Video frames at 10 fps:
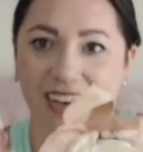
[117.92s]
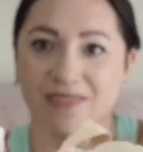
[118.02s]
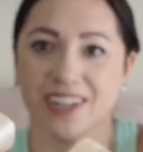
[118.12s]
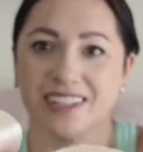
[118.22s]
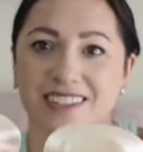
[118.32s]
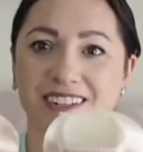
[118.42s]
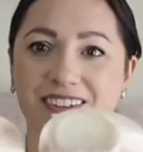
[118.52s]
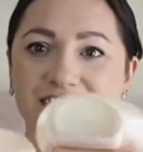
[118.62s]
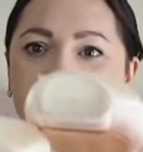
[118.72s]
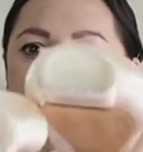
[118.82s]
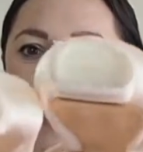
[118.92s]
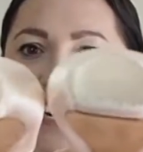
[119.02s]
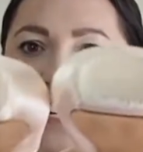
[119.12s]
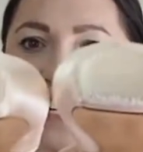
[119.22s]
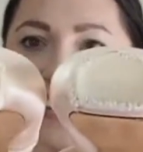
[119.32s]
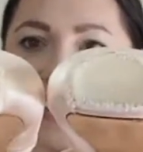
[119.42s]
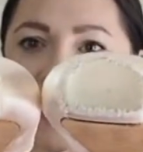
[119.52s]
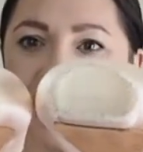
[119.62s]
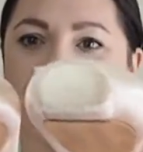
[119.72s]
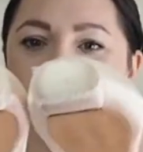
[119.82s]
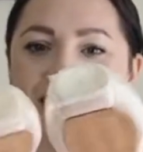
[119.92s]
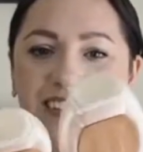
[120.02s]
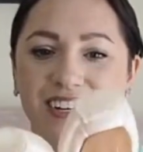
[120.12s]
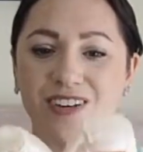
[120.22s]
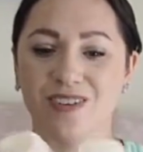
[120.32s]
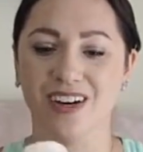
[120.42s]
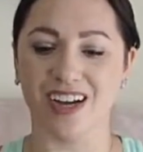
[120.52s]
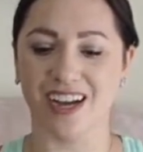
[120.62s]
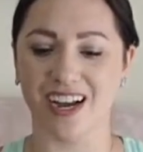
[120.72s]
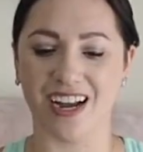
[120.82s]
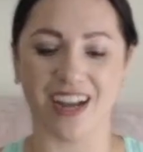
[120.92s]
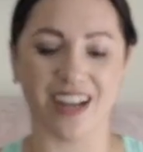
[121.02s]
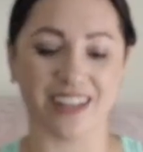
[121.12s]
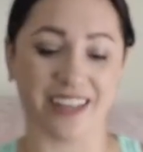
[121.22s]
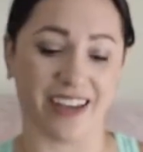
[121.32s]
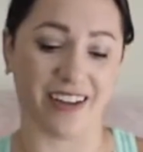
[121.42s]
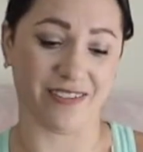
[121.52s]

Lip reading: It's so tiny. So yeah,